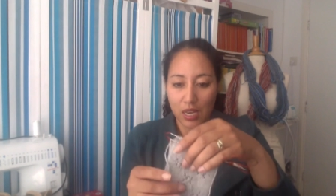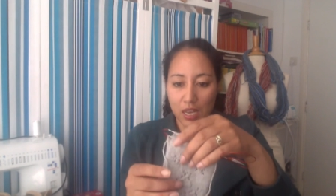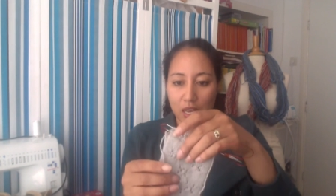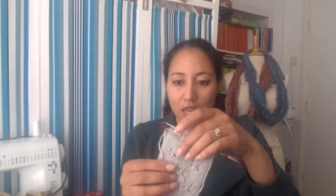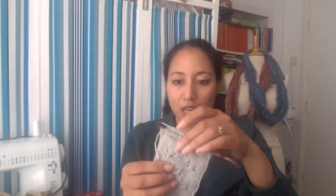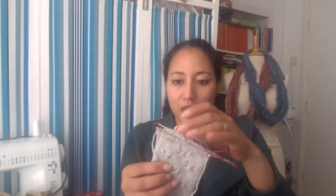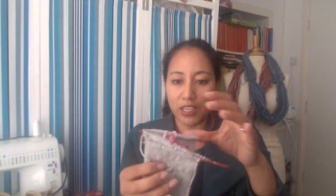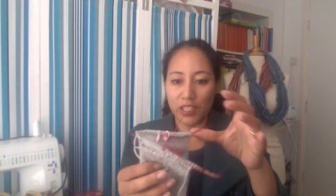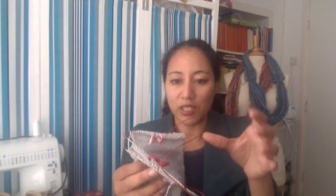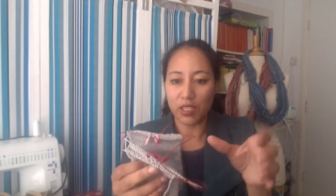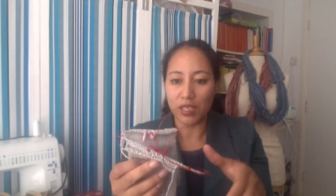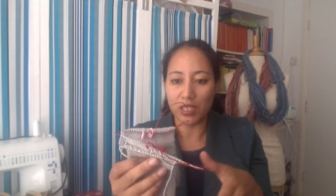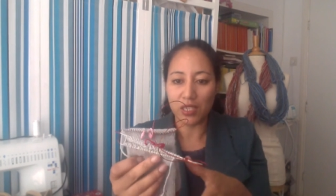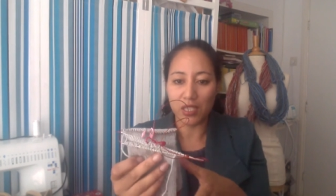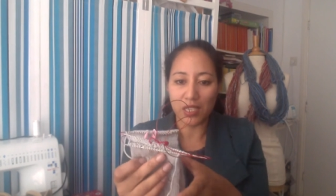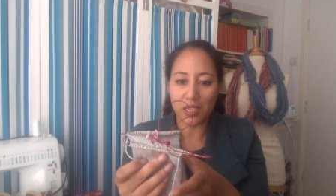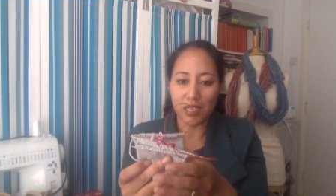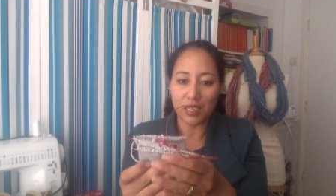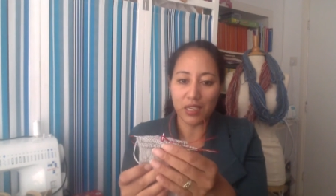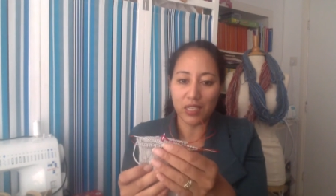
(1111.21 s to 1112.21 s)
As you can
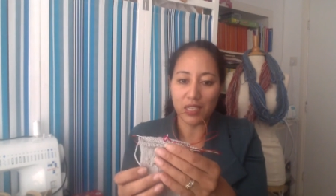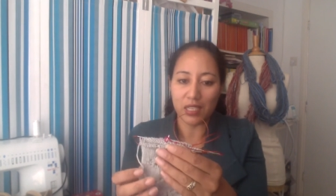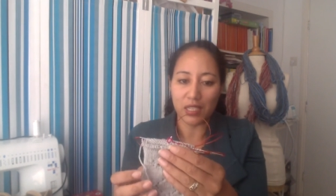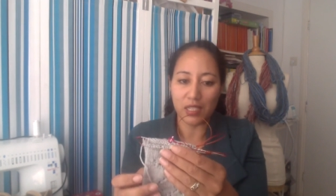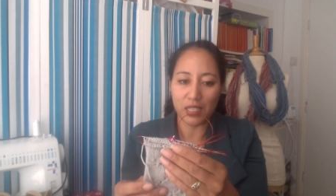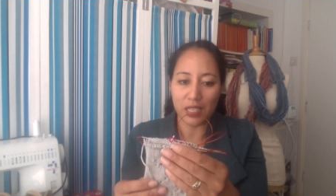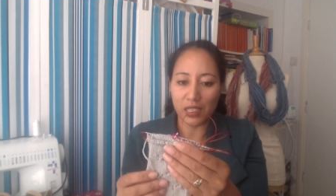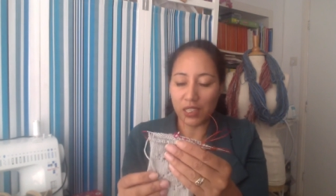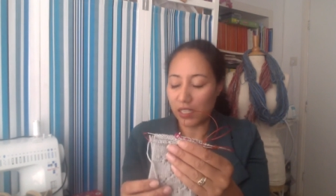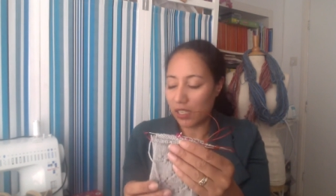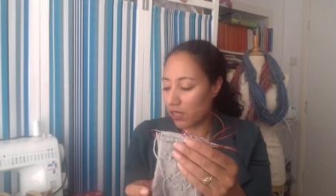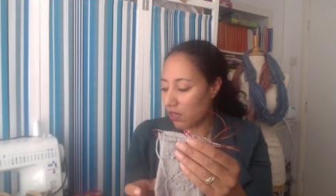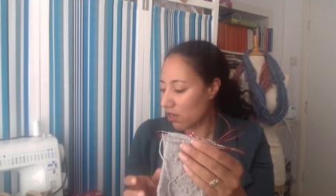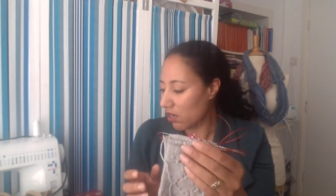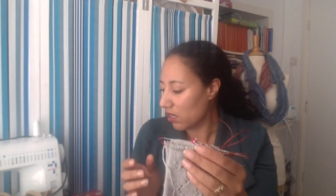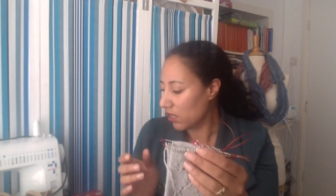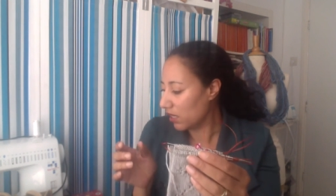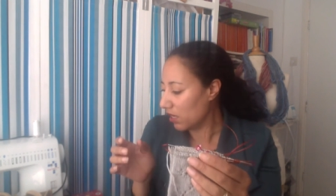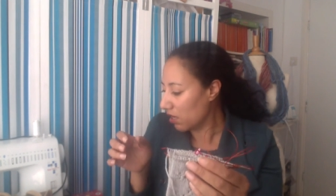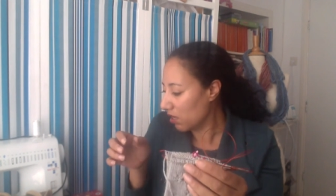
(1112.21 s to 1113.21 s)
see, this is a thicker
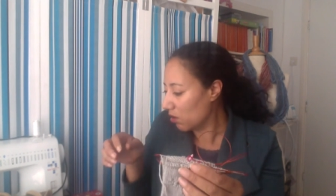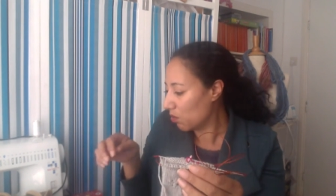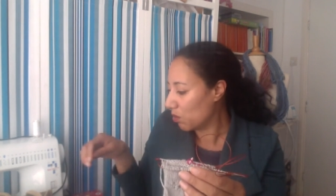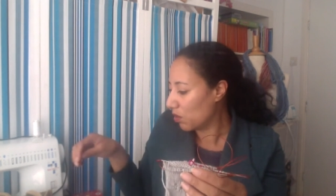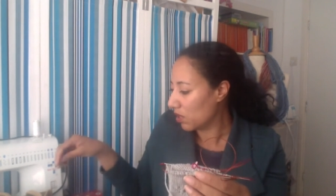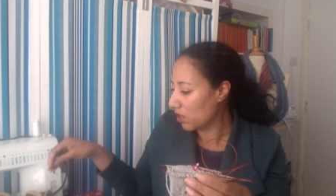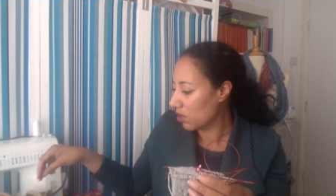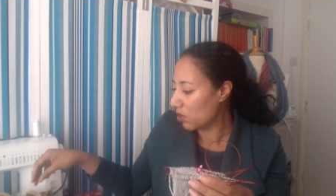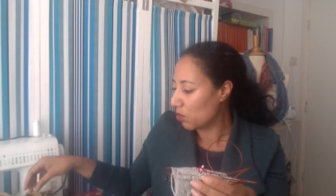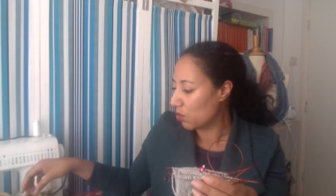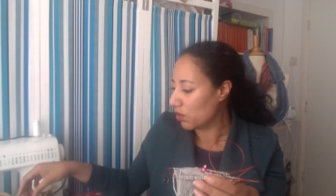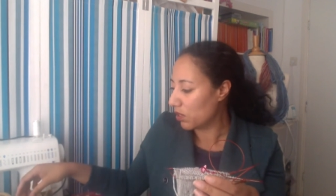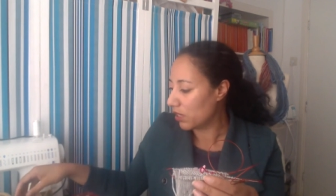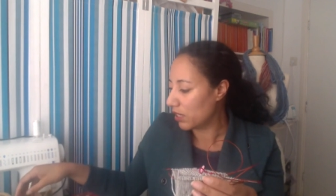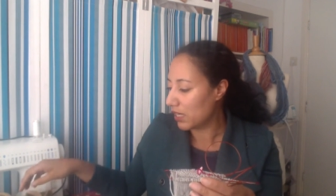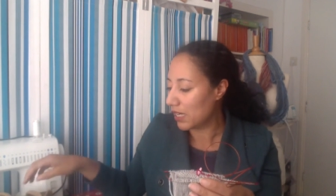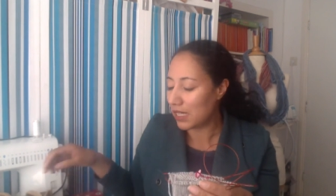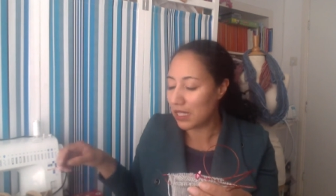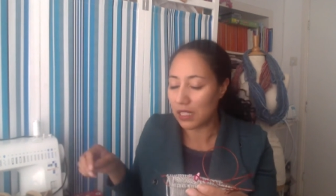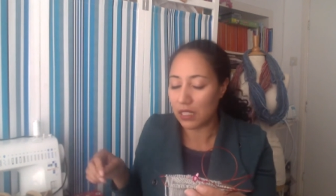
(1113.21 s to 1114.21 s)
yarn. The other ones were
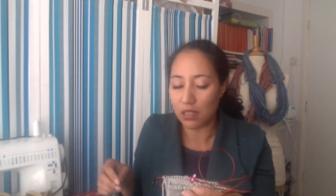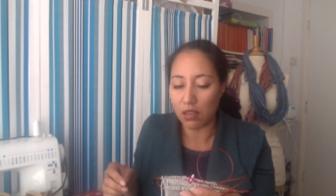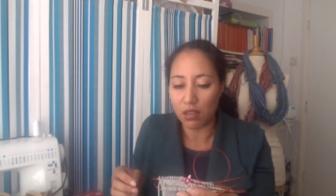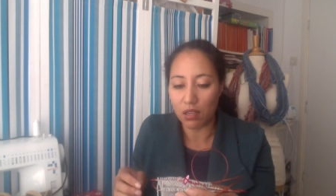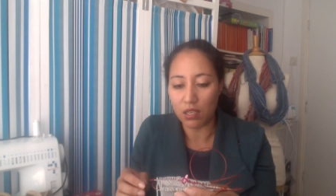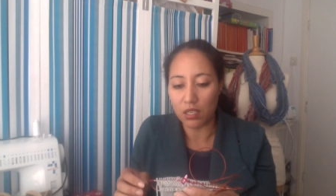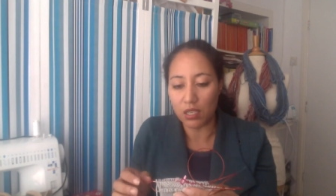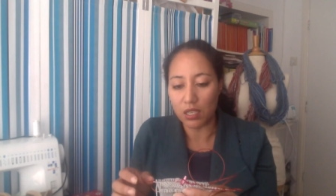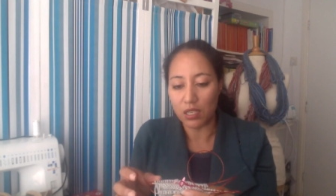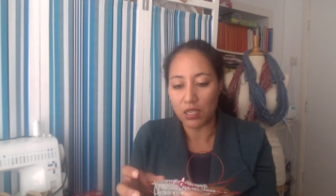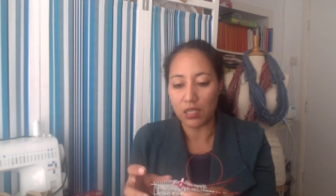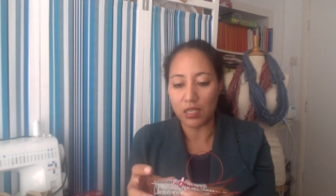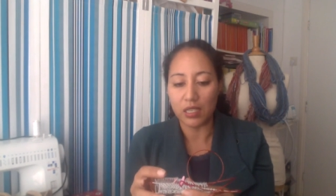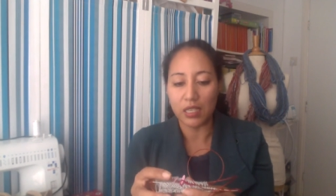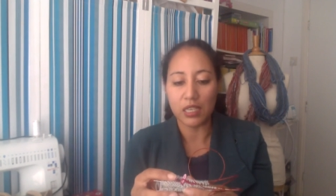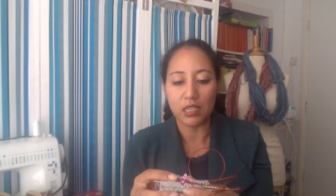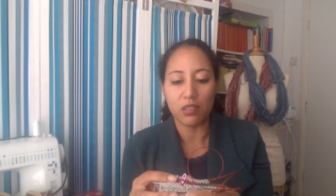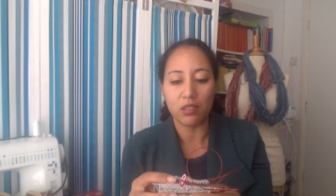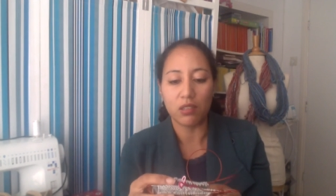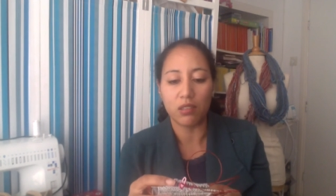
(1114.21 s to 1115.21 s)
knitted on a
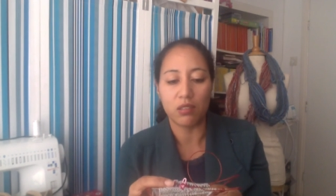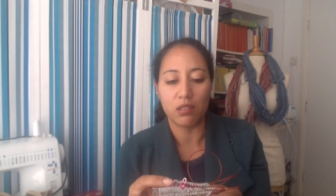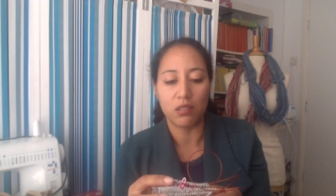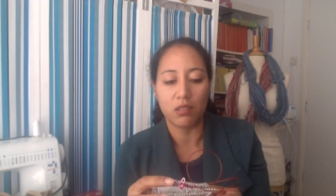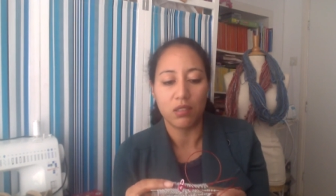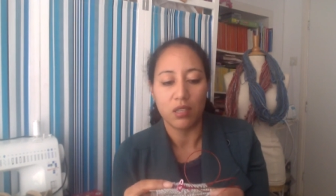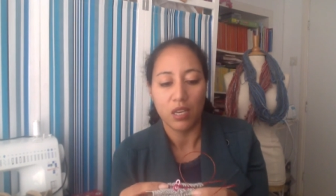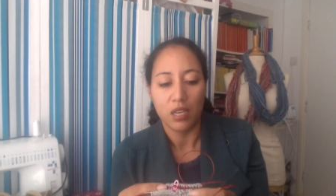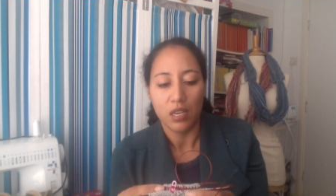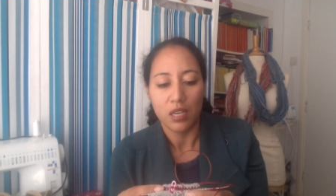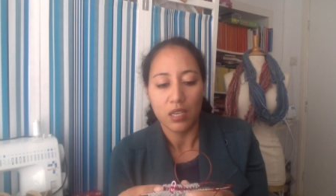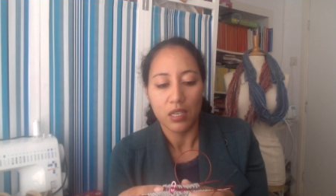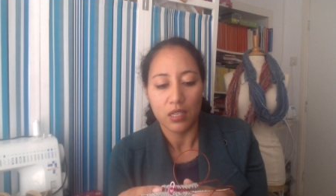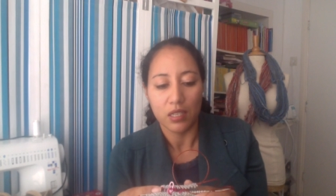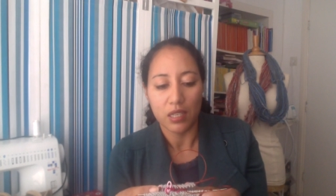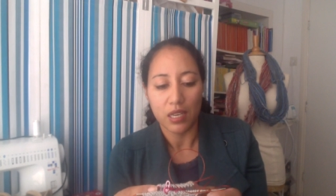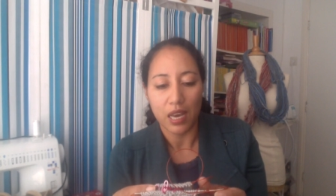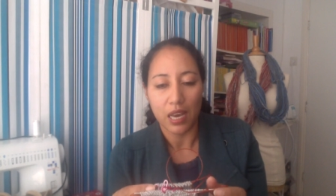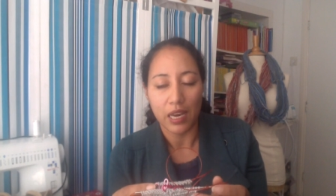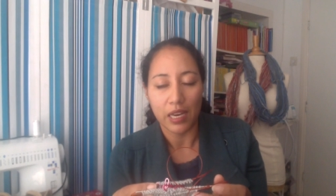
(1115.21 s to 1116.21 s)
needle
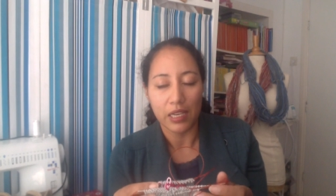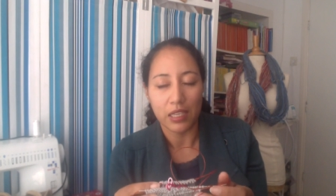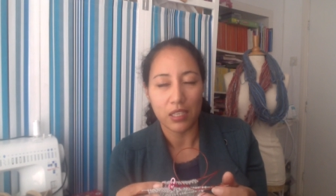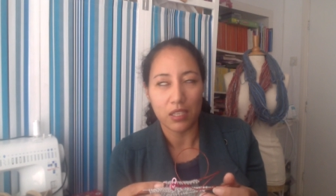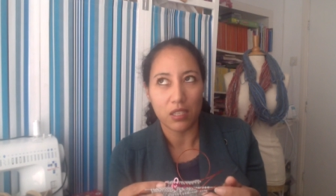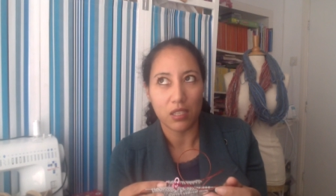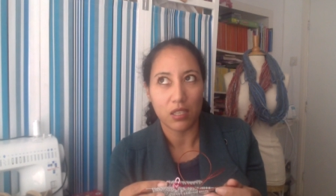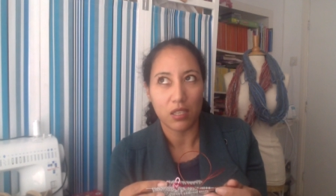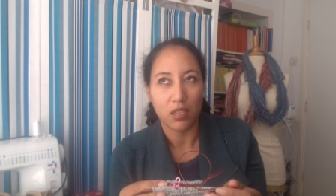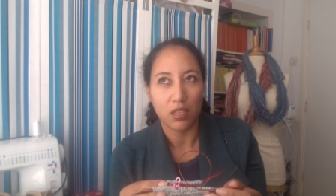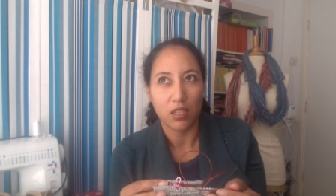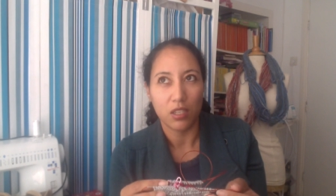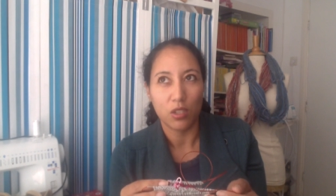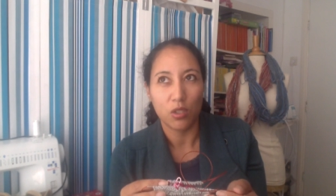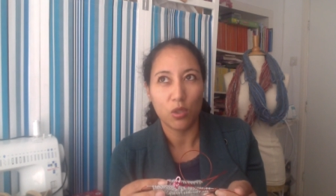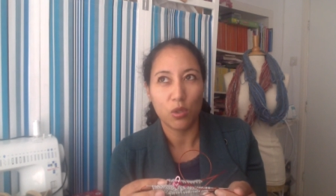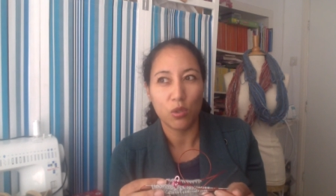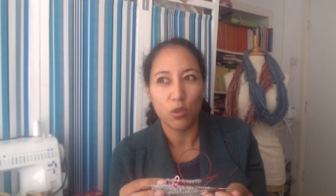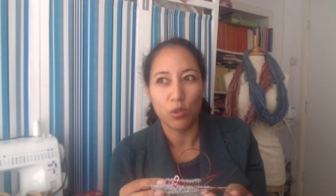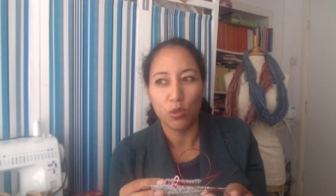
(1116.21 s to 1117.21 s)
size
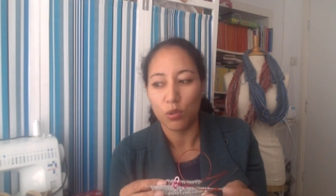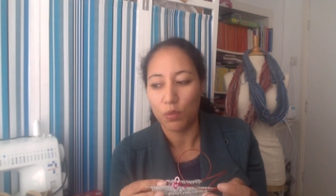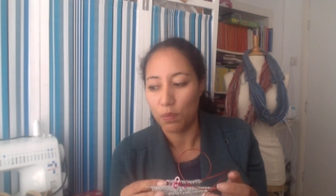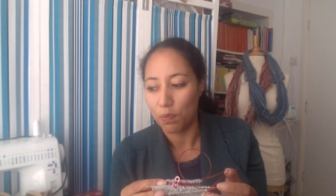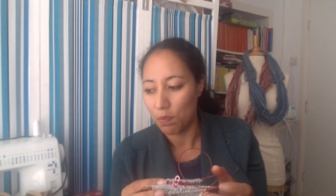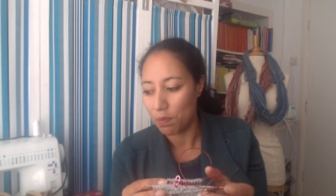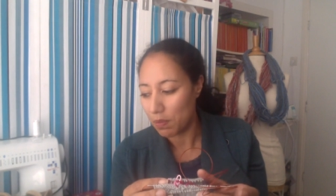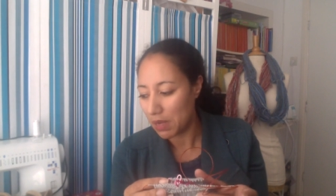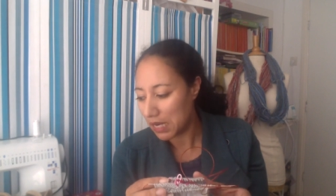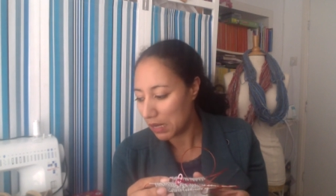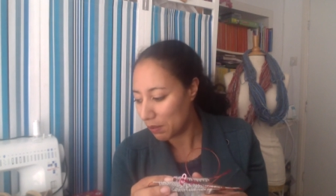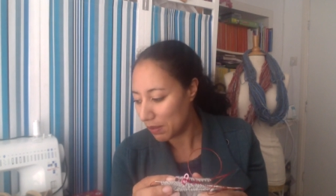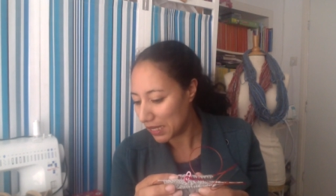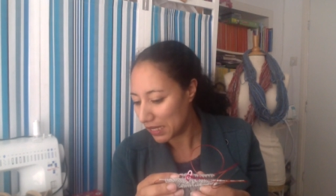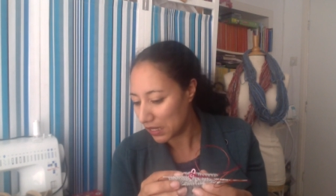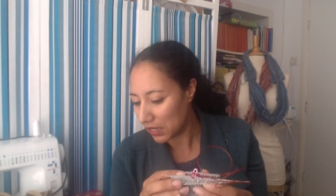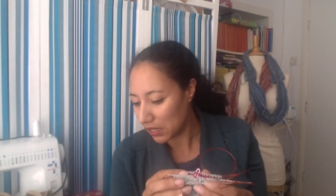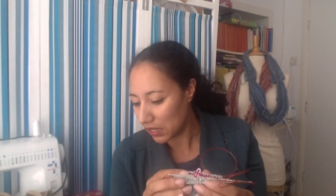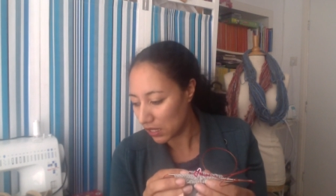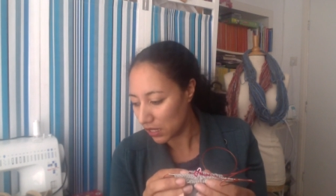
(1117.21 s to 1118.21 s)
2
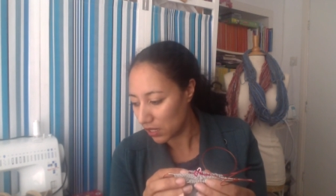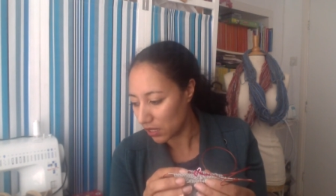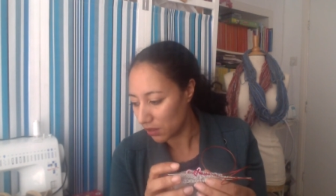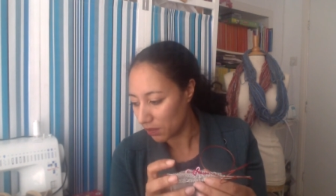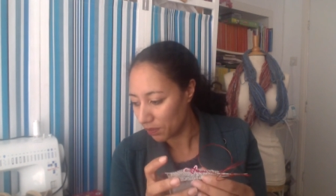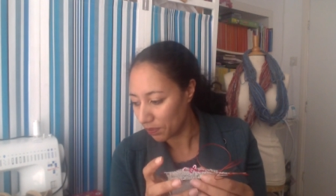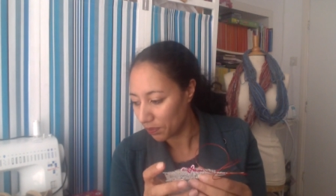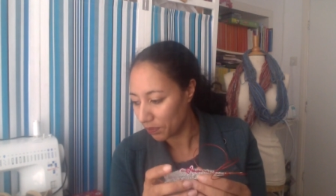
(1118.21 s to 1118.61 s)
millimeters.